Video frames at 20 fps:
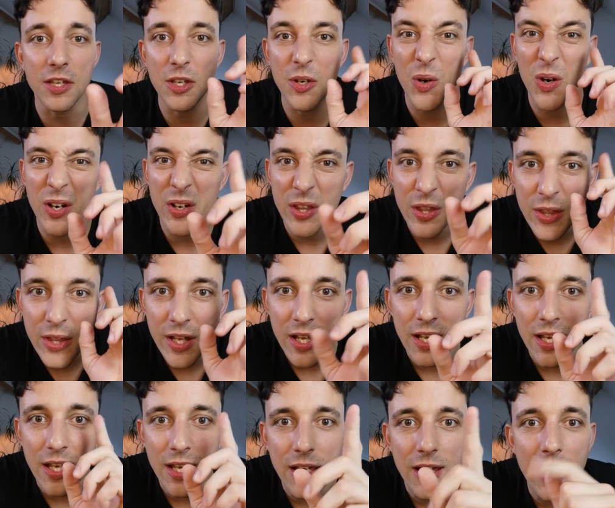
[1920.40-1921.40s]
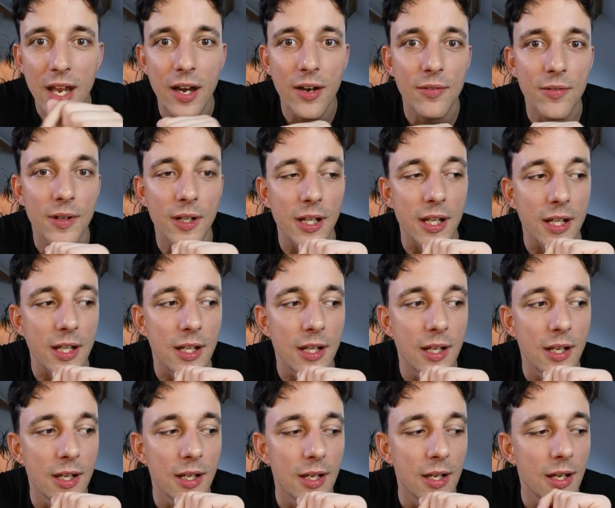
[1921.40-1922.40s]
You are thinking carefully
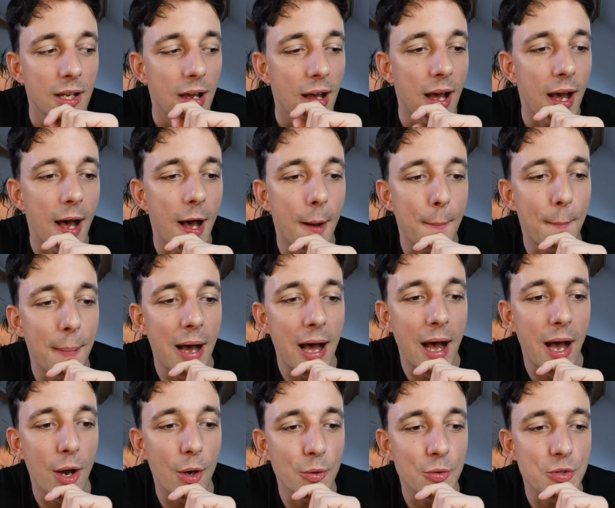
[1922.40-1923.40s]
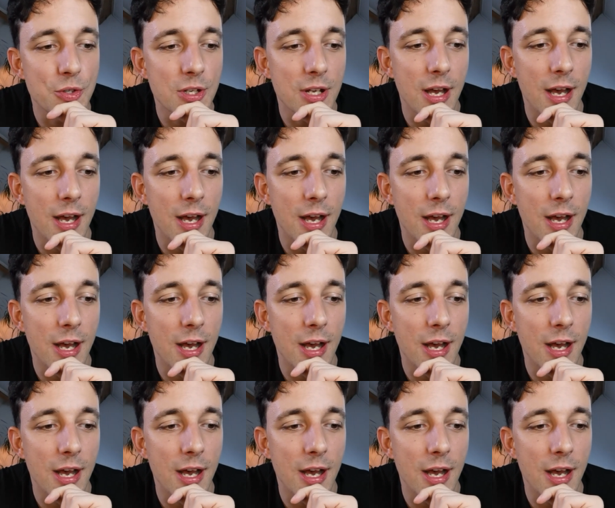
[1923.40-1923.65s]
about